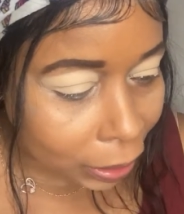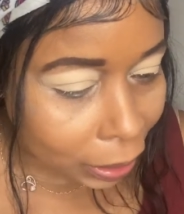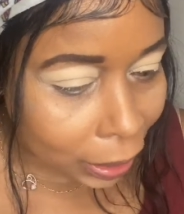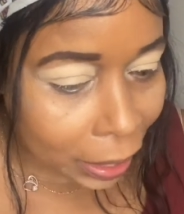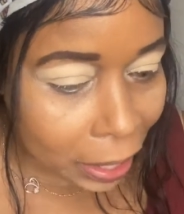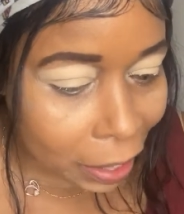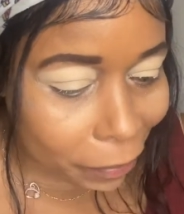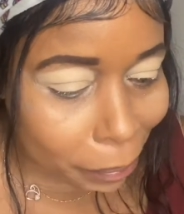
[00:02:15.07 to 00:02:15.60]
I
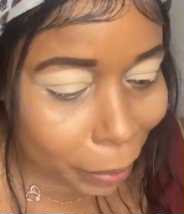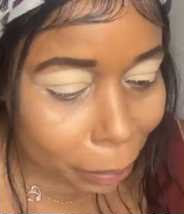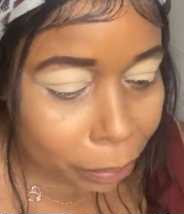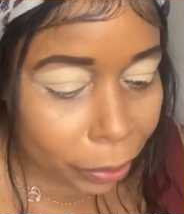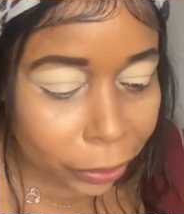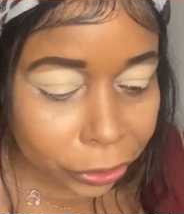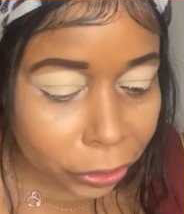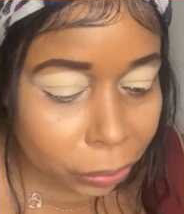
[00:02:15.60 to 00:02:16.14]
have my
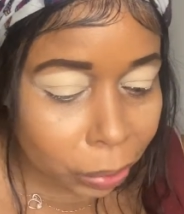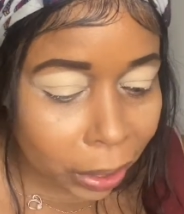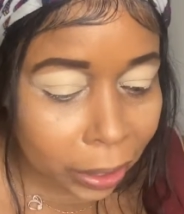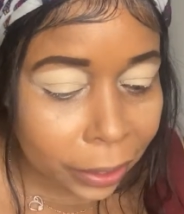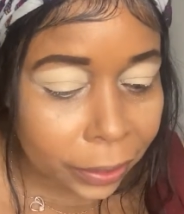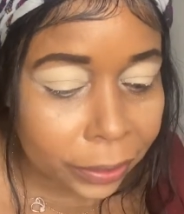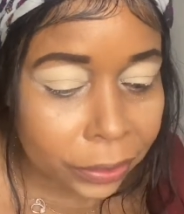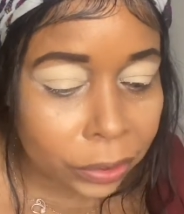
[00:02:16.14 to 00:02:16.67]
brushes right
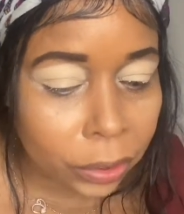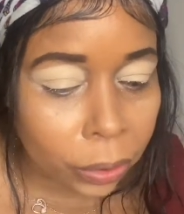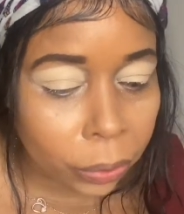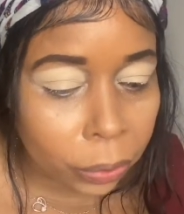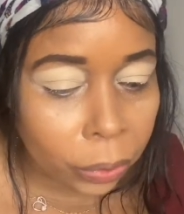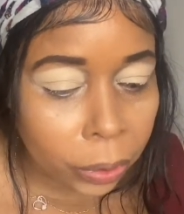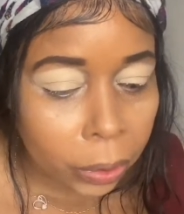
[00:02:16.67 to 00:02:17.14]
here, so